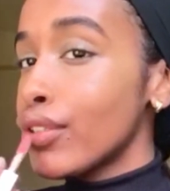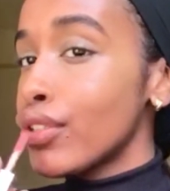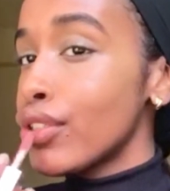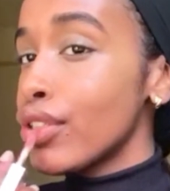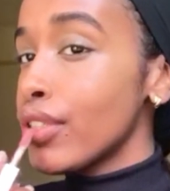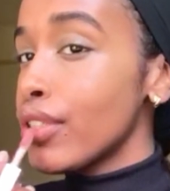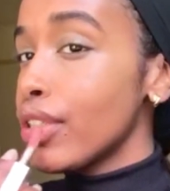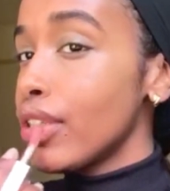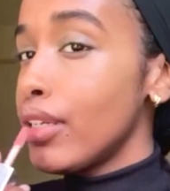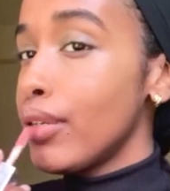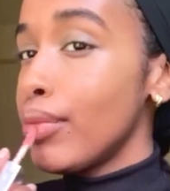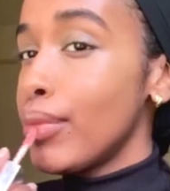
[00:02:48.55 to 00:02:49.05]

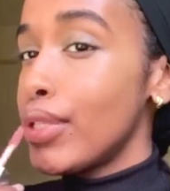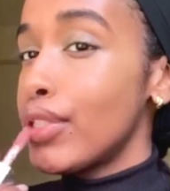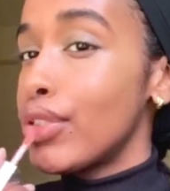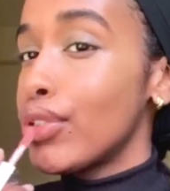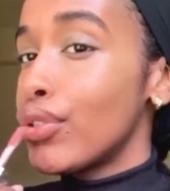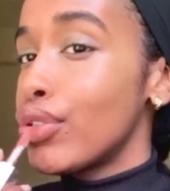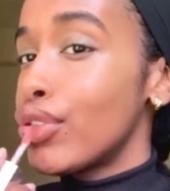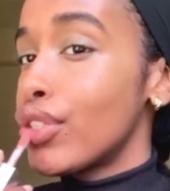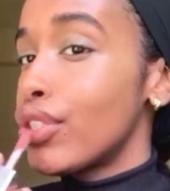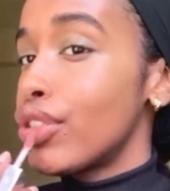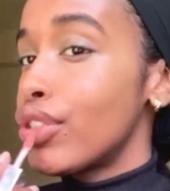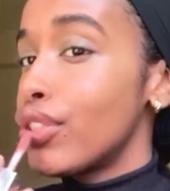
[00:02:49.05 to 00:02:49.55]
just in the
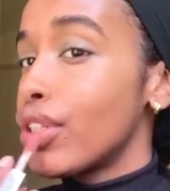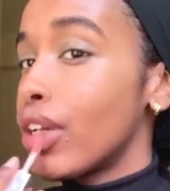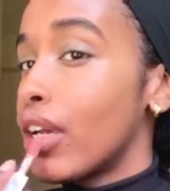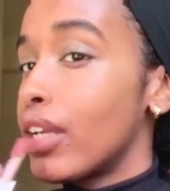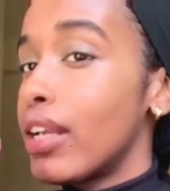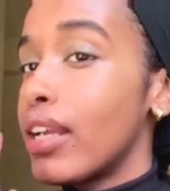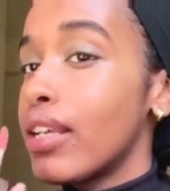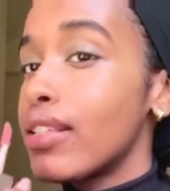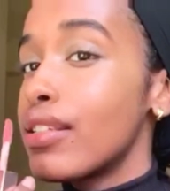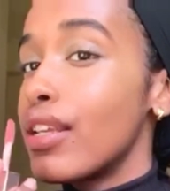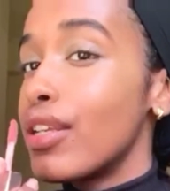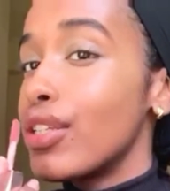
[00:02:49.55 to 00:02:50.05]
middle, just to
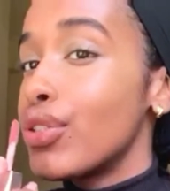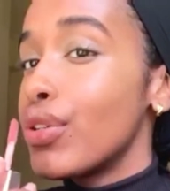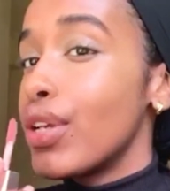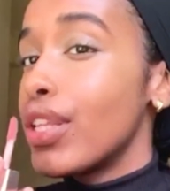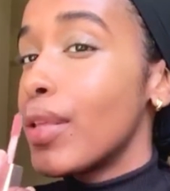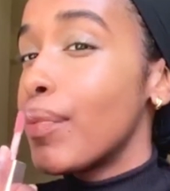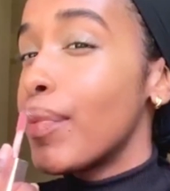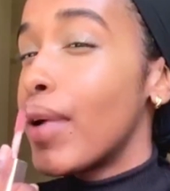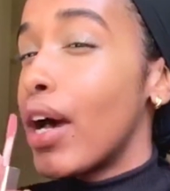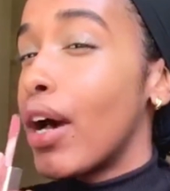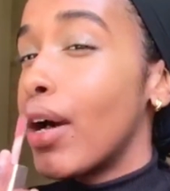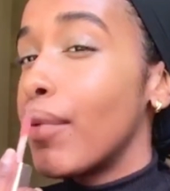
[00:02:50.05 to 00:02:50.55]
kind of
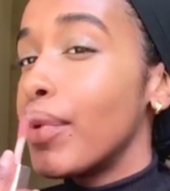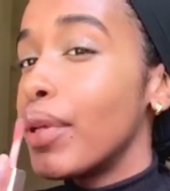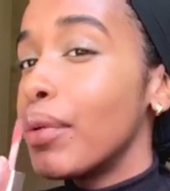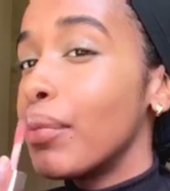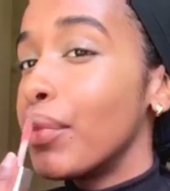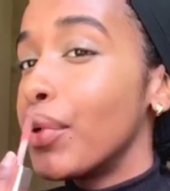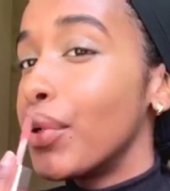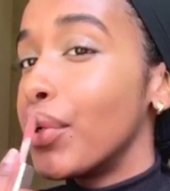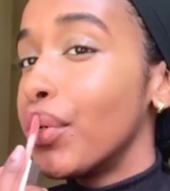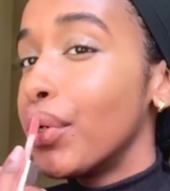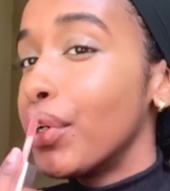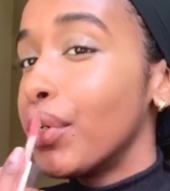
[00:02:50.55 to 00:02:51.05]
accentuate the palette a
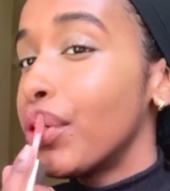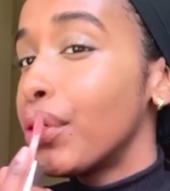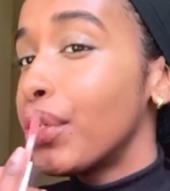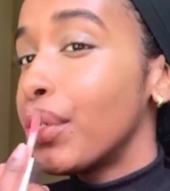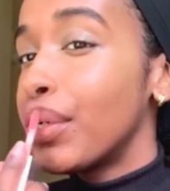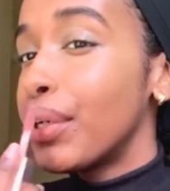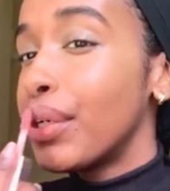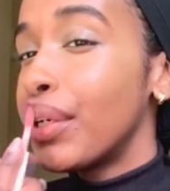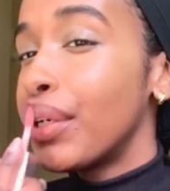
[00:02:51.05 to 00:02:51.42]
bit more